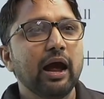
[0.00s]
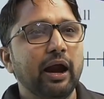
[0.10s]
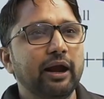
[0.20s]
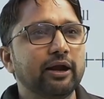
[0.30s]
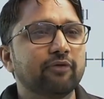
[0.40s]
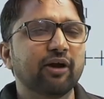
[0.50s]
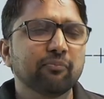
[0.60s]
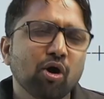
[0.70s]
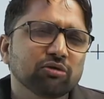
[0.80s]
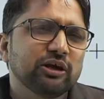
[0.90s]
And
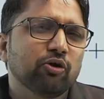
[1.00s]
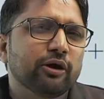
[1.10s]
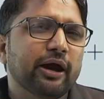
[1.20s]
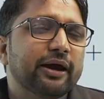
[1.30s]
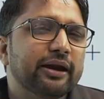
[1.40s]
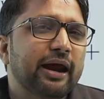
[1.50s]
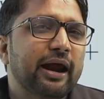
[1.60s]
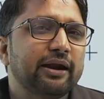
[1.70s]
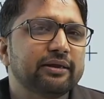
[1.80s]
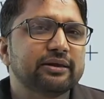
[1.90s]
one more thing, okay, I can
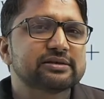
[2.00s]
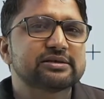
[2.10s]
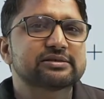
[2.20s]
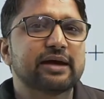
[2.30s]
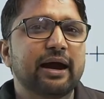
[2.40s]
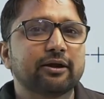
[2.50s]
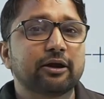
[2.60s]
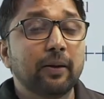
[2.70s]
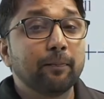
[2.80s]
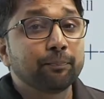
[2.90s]
add in this is that
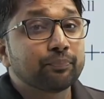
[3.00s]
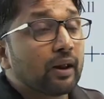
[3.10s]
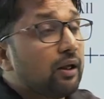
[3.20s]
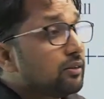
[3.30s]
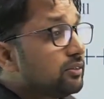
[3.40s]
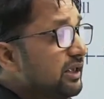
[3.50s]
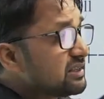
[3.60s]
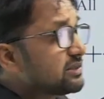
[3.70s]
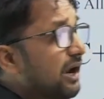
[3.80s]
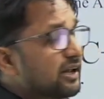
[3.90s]

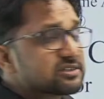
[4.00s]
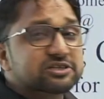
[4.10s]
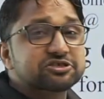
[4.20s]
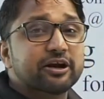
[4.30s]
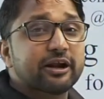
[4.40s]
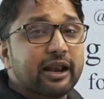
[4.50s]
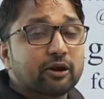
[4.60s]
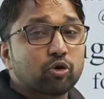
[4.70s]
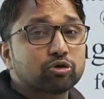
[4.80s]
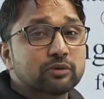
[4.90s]
these data structure and
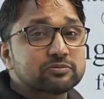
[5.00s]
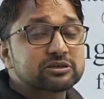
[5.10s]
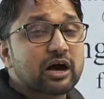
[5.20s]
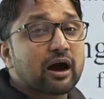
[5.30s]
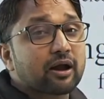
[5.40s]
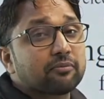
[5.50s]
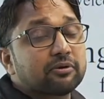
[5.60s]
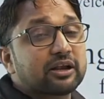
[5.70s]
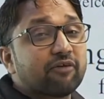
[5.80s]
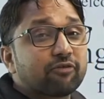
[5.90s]
algorithms are
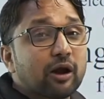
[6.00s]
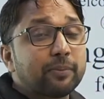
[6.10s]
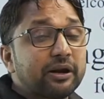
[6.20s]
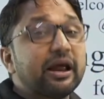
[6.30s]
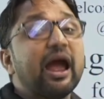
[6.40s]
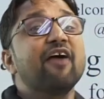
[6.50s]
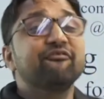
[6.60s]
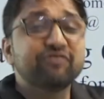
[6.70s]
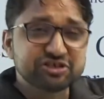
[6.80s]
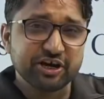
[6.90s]
developed in
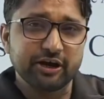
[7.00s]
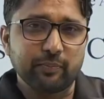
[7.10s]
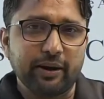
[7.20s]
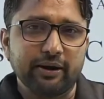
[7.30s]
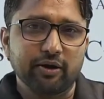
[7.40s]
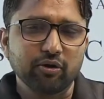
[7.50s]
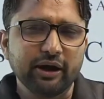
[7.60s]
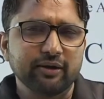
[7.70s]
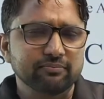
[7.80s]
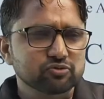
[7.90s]
efficient manner,
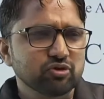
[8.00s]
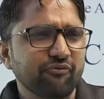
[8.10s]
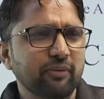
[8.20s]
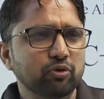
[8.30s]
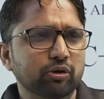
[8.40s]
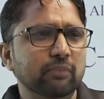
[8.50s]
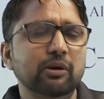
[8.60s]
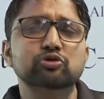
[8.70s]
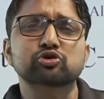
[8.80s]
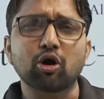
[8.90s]
okay? So if I'm talking
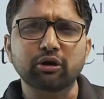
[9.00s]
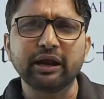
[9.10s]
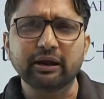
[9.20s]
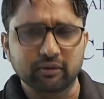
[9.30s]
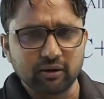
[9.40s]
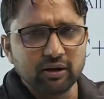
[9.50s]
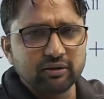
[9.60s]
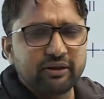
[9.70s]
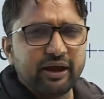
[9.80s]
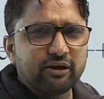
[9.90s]
about sorting,
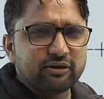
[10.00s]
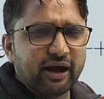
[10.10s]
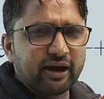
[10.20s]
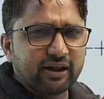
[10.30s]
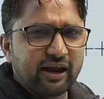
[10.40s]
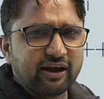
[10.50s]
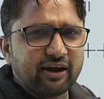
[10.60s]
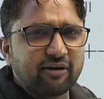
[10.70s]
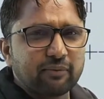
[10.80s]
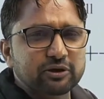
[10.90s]
they had
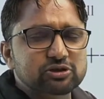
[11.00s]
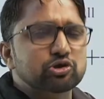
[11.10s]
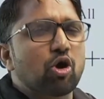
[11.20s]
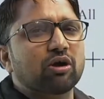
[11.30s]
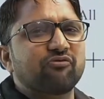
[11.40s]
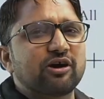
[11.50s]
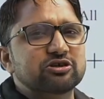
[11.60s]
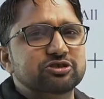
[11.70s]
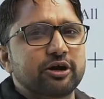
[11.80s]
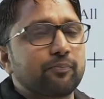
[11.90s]
developed the sort
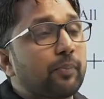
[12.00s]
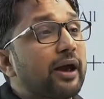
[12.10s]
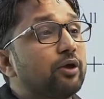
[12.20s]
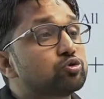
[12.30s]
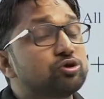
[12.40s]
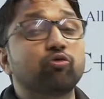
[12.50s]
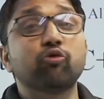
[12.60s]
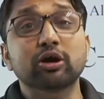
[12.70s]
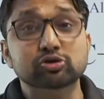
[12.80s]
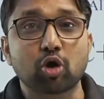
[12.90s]
function by using
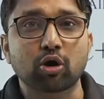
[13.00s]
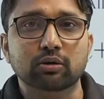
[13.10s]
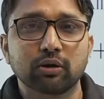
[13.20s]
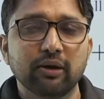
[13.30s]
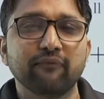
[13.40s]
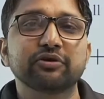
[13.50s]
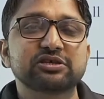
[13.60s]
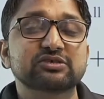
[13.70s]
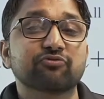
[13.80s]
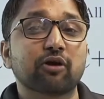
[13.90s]
quick sort,
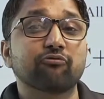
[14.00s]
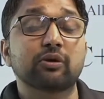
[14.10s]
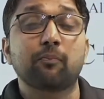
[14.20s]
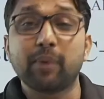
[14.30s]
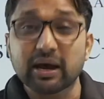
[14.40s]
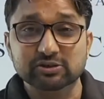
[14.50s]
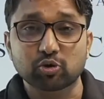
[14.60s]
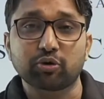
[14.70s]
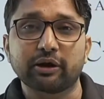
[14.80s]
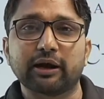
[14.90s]
which is one of the best
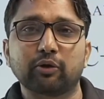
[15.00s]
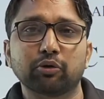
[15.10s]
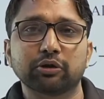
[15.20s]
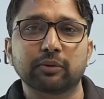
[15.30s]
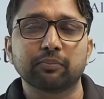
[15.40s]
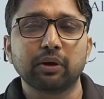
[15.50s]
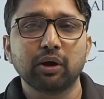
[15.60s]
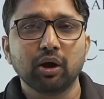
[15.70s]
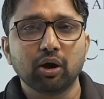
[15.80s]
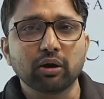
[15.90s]
sorting algorithm.
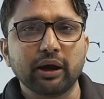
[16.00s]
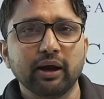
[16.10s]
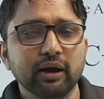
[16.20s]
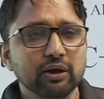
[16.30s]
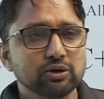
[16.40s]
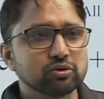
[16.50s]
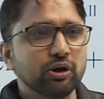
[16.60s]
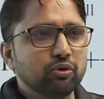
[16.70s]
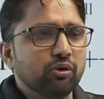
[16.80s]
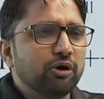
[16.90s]
Okay, so
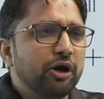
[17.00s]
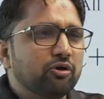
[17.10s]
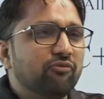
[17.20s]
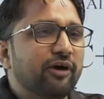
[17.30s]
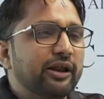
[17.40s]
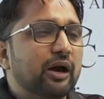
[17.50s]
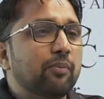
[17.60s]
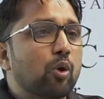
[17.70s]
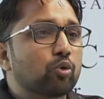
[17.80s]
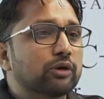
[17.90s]
you do not need to worry
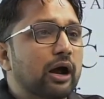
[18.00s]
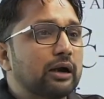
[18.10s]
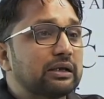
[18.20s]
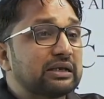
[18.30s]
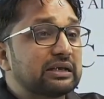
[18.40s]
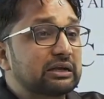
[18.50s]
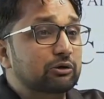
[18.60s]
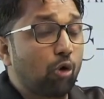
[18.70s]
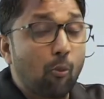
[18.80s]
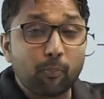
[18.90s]
about the
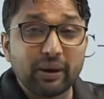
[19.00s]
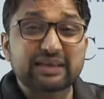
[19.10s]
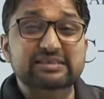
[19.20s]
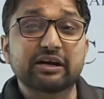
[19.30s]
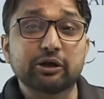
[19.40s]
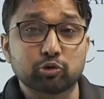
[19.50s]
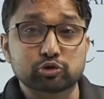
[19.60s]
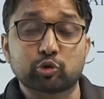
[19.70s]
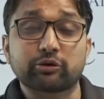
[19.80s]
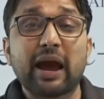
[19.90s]
complexity
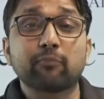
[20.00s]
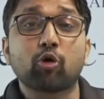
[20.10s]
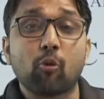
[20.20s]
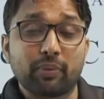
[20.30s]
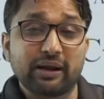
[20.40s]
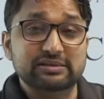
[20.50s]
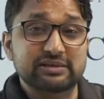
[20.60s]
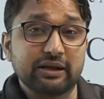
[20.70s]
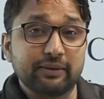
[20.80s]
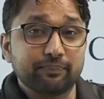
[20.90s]
also, time
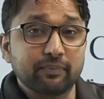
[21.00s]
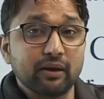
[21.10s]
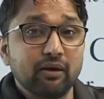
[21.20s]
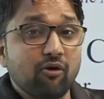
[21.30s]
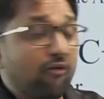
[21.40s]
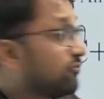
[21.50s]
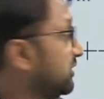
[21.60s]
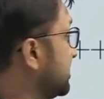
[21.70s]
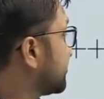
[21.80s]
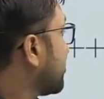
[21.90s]
complexity of
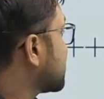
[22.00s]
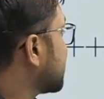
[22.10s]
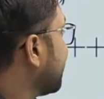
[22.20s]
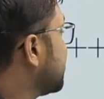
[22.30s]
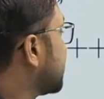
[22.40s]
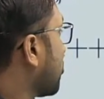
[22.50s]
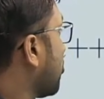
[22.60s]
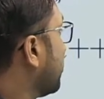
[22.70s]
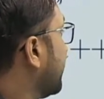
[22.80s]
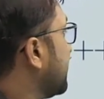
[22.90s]
these functions, which are
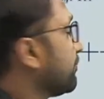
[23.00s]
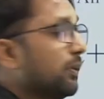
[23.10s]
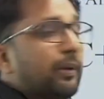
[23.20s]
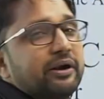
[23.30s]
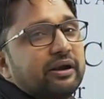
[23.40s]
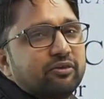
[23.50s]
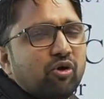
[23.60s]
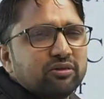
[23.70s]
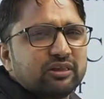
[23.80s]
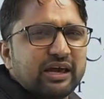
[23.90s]
already implemented.
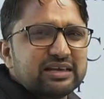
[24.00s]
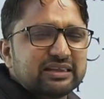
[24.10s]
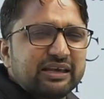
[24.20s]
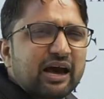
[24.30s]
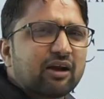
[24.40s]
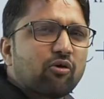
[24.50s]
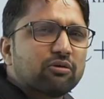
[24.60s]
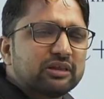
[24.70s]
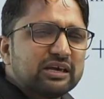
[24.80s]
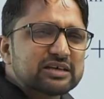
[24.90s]
These
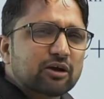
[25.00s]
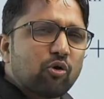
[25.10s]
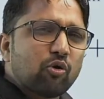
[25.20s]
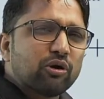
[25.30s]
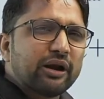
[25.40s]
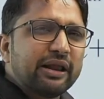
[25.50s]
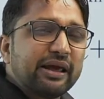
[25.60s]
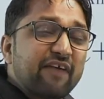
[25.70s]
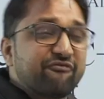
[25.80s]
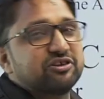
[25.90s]
are
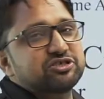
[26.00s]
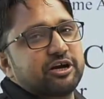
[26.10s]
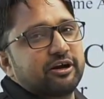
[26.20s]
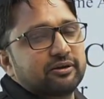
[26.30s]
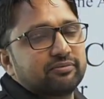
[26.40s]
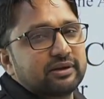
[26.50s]
already efficient.